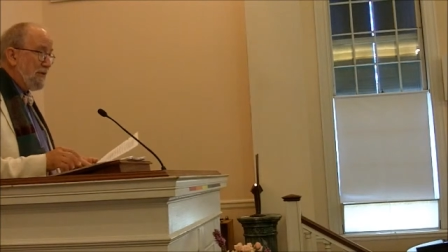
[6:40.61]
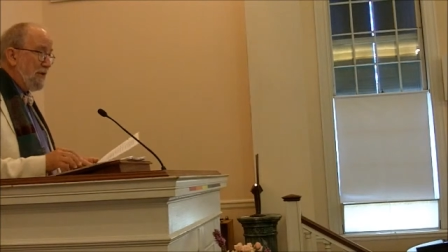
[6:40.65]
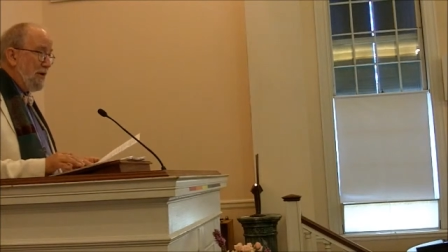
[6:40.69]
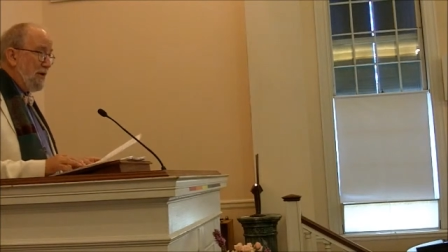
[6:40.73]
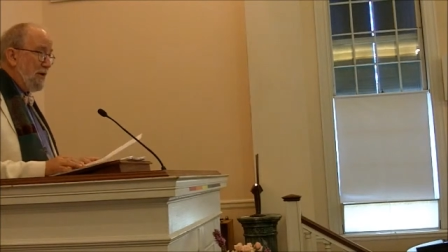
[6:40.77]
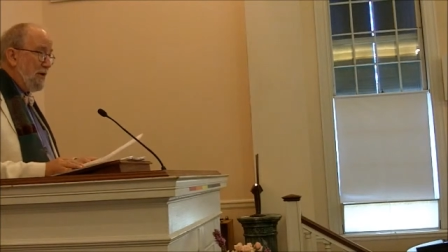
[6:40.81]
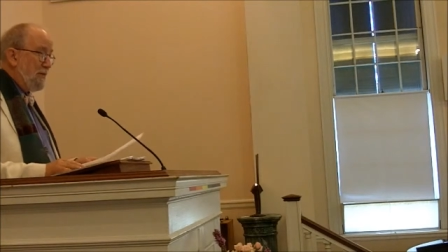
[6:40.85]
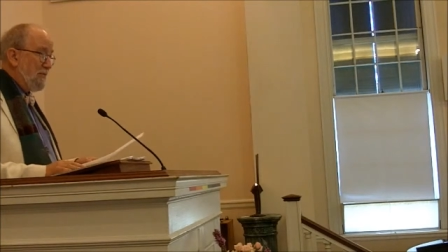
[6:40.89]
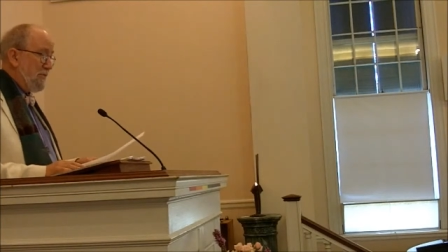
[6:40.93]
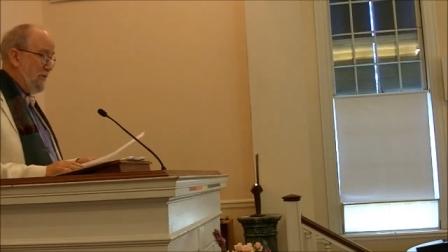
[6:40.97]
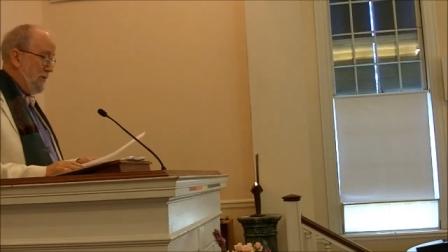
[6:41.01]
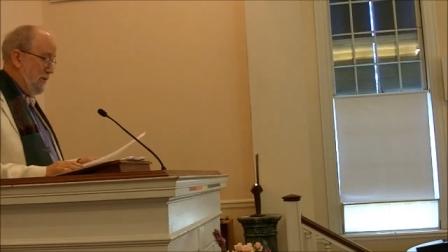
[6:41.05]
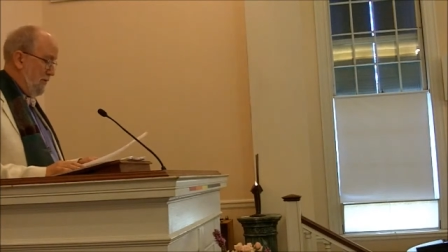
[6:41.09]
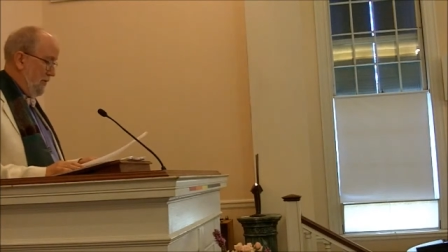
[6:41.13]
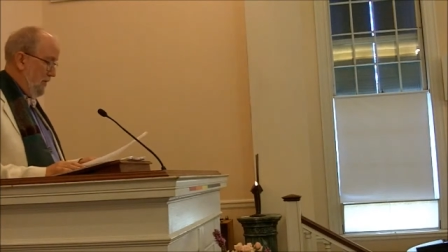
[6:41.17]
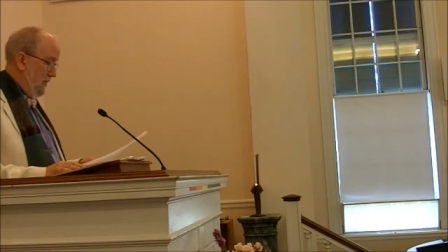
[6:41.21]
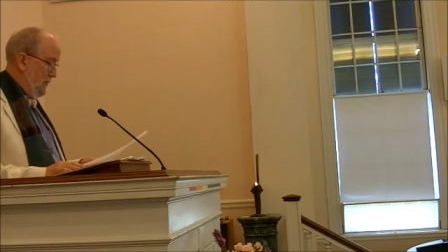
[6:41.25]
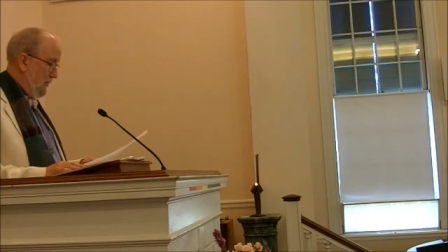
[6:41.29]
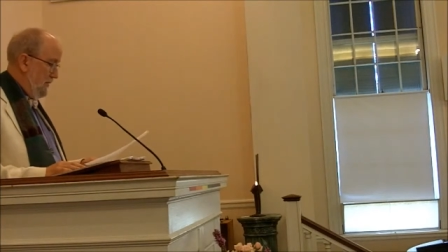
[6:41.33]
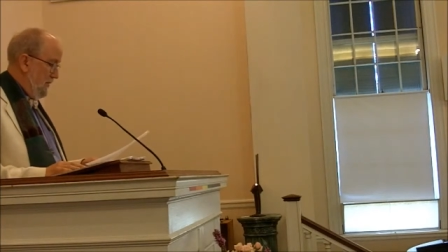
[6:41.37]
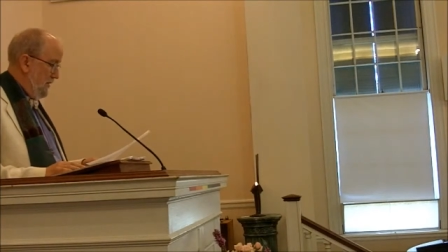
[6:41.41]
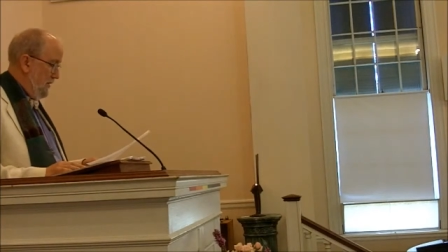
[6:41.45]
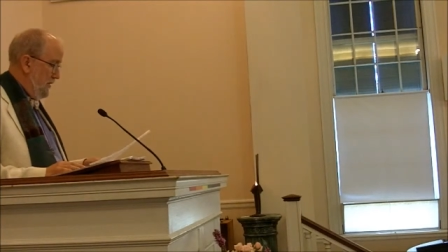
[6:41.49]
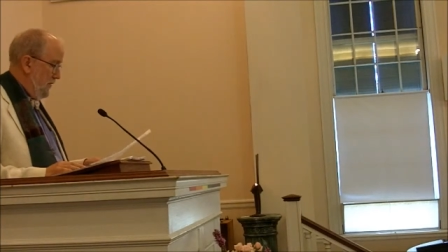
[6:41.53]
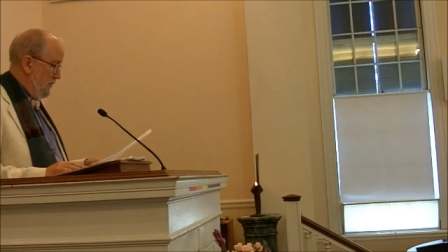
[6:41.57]
long
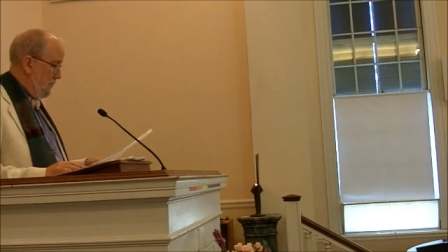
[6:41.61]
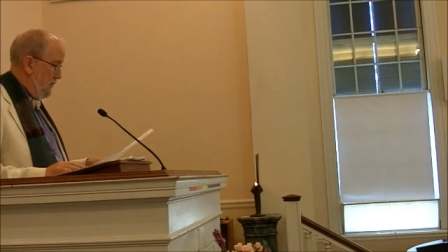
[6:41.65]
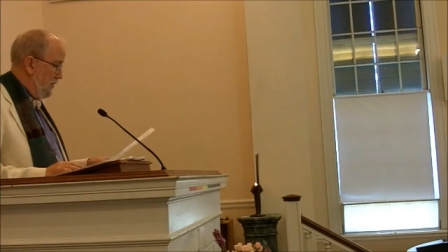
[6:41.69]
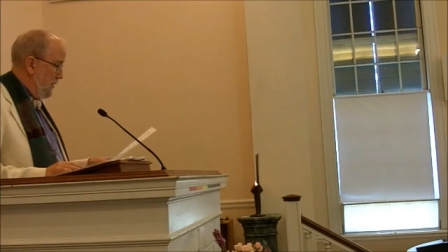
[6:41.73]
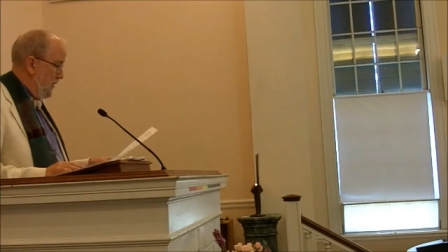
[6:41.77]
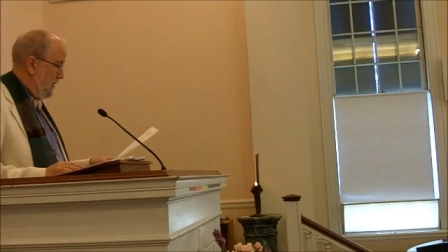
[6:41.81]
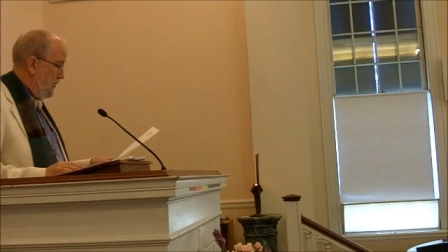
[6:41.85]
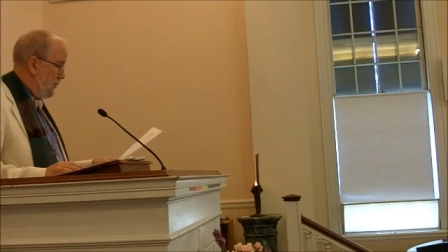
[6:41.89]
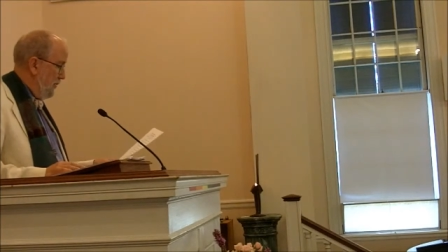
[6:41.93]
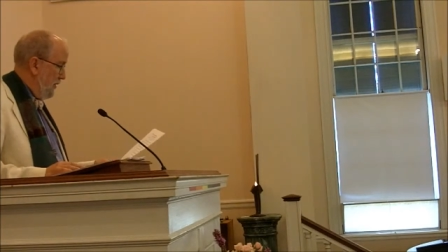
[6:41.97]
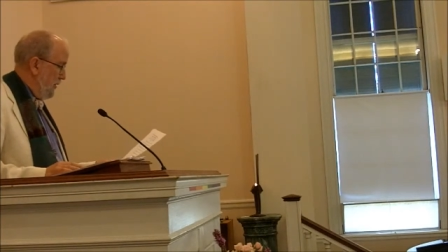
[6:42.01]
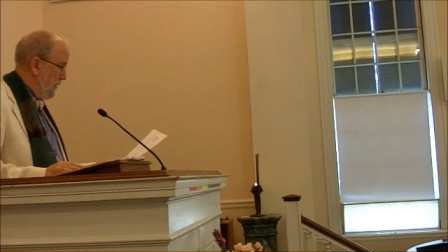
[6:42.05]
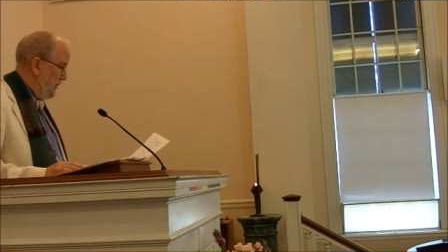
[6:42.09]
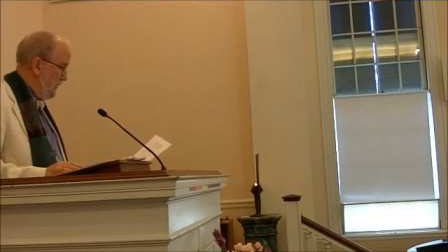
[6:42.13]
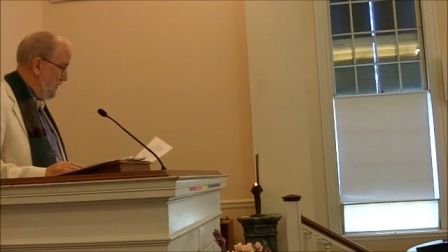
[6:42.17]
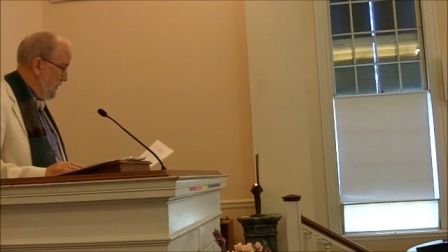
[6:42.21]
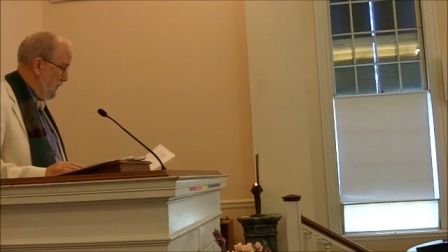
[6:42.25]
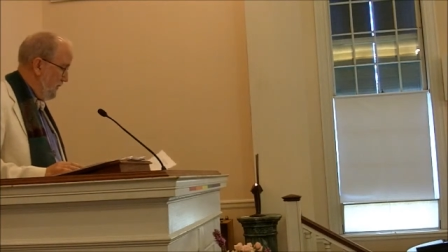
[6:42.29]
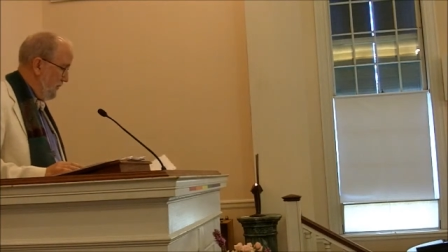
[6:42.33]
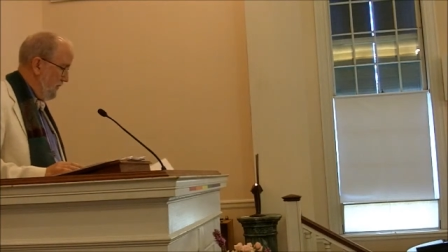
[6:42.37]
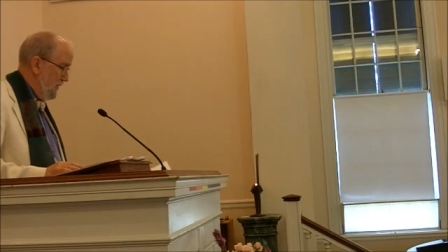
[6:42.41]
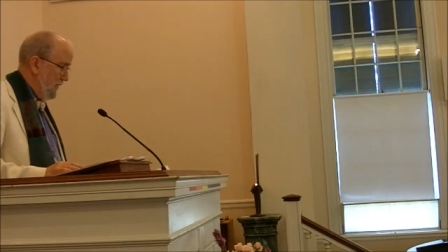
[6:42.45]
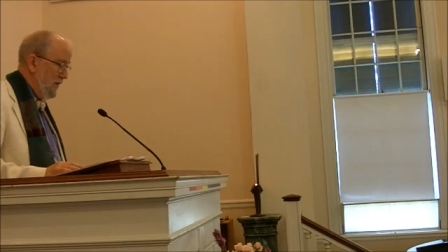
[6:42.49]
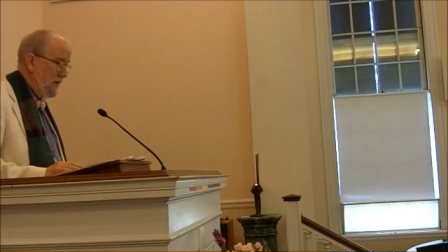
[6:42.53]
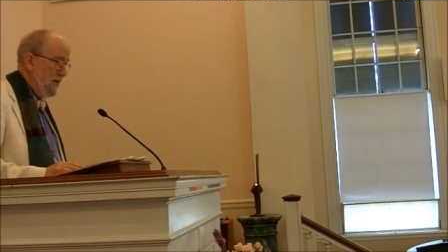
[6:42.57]
poem, Bird Woman,